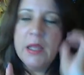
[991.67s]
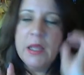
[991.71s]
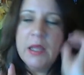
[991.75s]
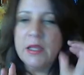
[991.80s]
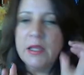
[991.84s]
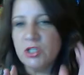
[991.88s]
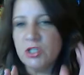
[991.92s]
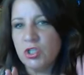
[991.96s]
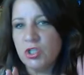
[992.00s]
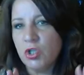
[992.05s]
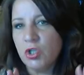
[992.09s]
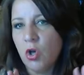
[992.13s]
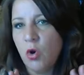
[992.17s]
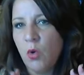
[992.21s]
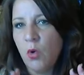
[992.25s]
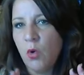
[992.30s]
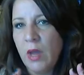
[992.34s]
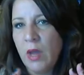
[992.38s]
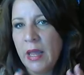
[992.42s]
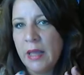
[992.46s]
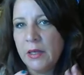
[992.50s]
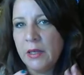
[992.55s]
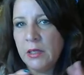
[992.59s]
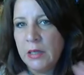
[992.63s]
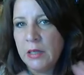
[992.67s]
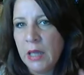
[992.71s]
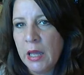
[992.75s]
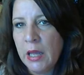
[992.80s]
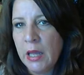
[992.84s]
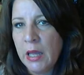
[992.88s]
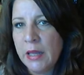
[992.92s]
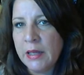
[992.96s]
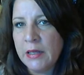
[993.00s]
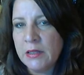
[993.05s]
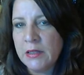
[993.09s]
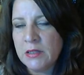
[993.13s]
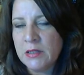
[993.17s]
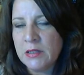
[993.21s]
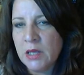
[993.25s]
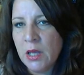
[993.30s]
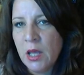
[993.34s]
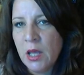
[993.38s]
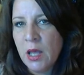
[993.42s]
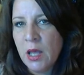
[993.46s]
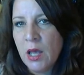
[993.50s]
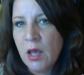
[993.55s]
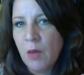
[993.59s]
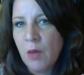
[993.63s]
and so at night
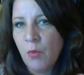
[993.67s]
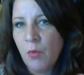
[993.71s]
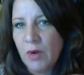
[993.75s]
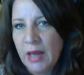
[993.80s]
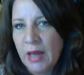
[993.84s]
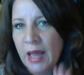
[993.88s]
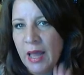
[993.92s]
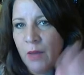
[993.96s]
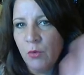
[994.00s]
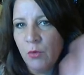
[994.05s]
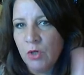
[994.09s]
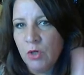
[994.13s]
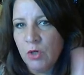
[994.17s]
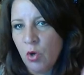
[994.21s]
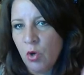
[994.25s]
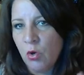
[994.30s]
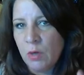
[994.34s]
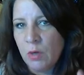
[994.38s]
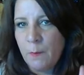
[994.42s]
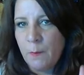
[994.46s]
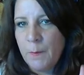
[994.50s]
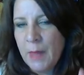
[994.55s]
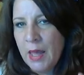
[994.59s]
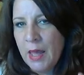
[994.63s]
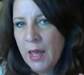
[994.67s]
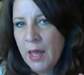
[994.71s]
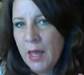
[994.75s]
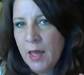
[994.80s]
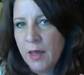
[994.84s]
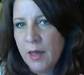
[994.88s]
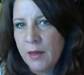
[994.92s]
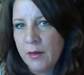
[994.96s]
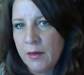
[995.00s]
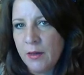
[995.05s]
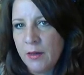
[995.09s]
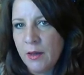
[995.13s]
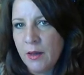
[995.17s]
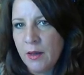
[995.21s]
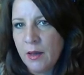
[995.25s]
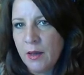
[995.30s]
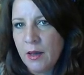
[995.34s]
when I would go to bed,